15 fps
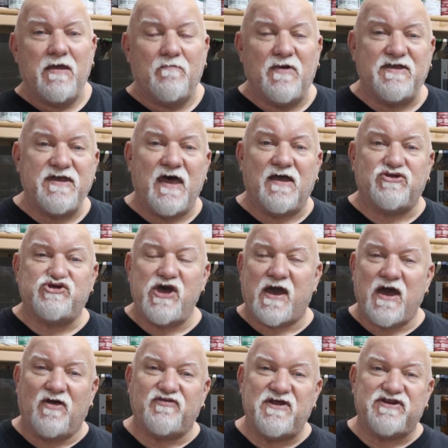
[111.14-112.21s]
But yeah,
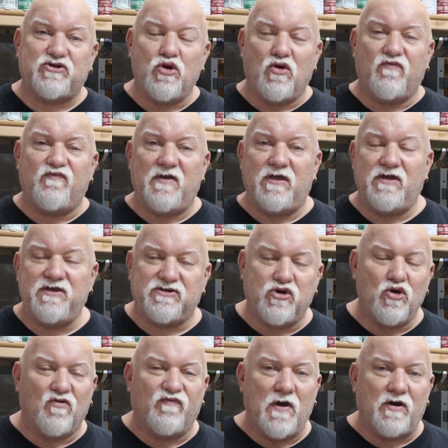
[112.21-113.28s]
check out these cool these
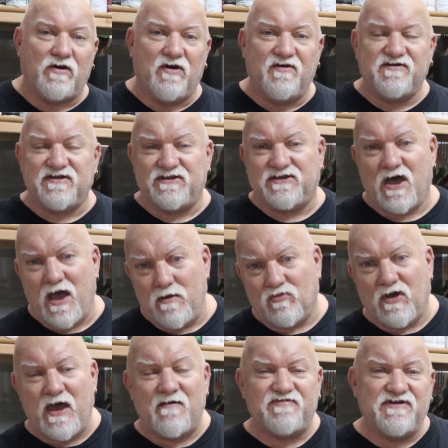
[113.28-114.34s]
cool photos and time
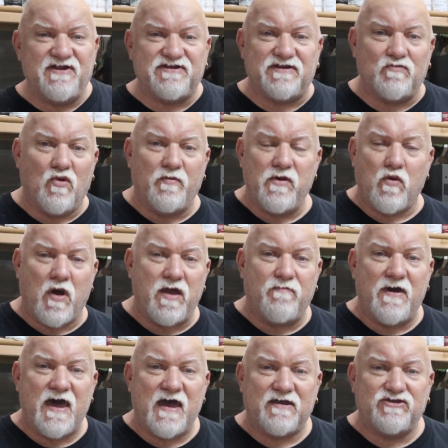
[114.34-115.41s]
lapses, and we'll be right
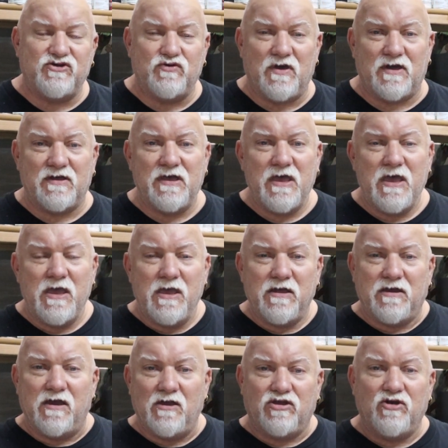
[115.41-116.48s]
back to uh,
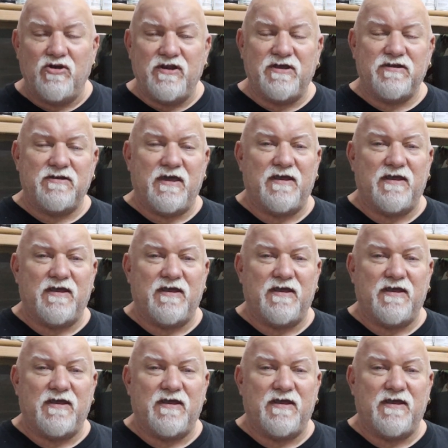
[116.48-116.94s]
conclude it.